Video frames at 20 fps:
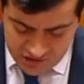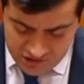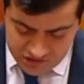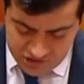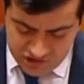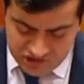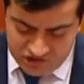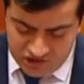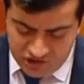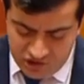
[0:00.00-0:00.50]

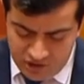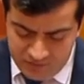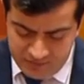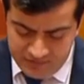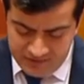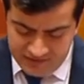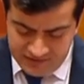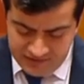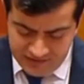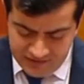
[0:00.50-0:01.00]

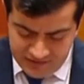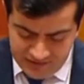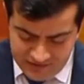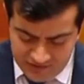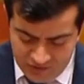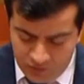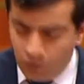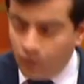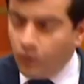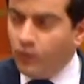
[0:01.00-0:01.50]
determined
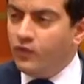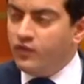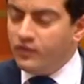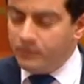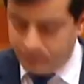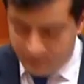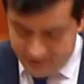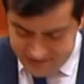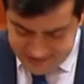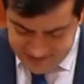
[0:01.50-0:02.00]
that all the
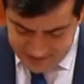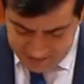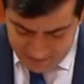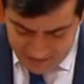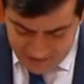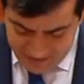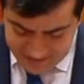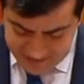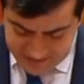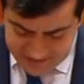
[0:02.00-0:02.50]
pressing
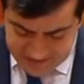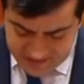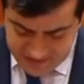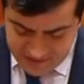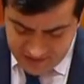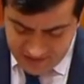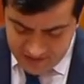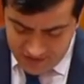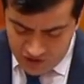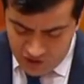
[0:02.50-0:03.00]
matters
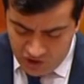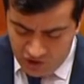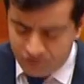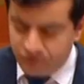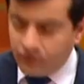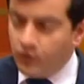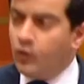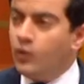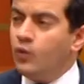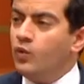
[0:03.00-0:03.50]
of
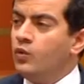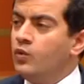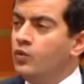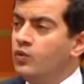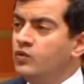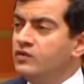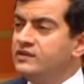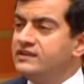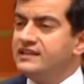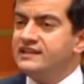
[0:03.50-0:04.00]

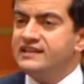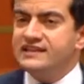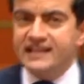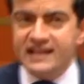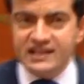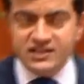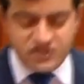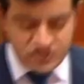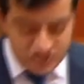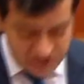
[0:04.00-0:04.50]
all the
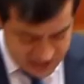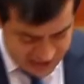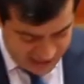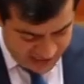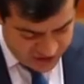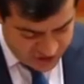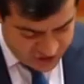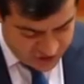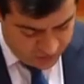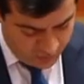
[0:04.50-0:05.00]

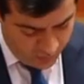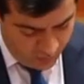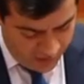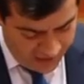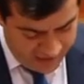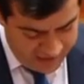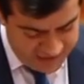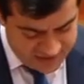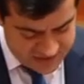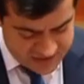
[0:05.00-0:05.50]
legislation
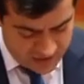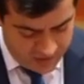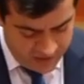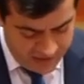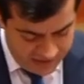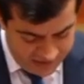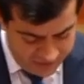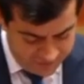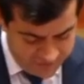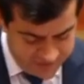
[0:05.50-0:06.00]
weighing so
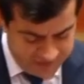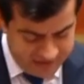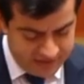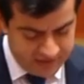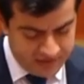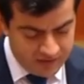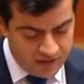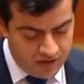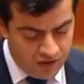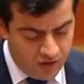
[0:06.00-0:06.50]
heavily
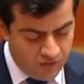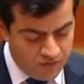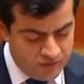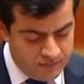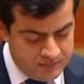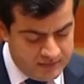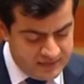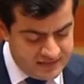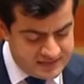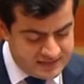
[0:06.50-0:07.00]
on the
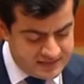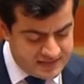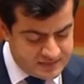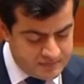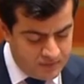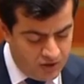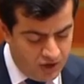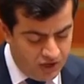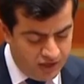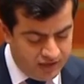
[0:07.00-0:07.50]
minister's
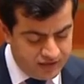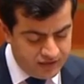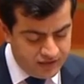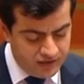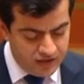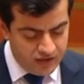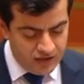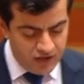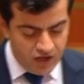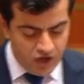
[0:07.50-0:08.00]
mind
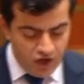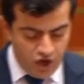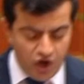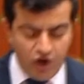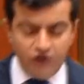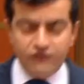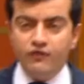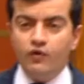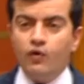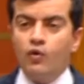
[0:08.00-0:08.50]

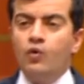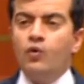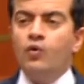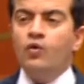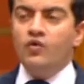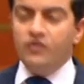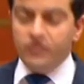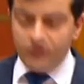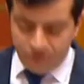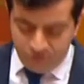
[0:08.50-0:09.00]
of
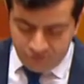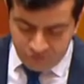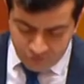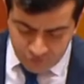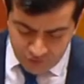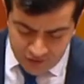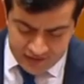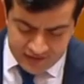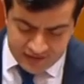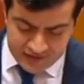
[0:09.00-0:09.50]
all the
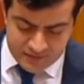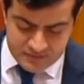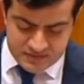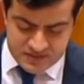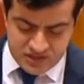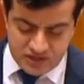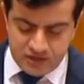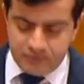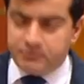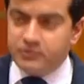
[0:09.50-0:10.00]
freedoms
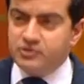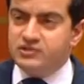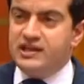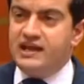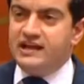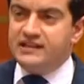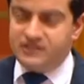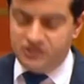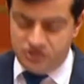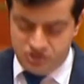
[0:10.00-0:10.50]
to
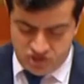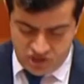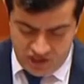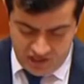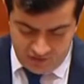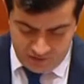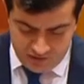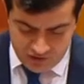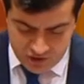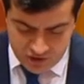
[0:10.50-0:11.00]
protect and
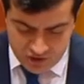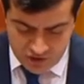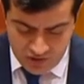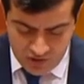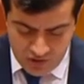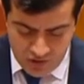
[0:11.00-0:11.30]
cherish,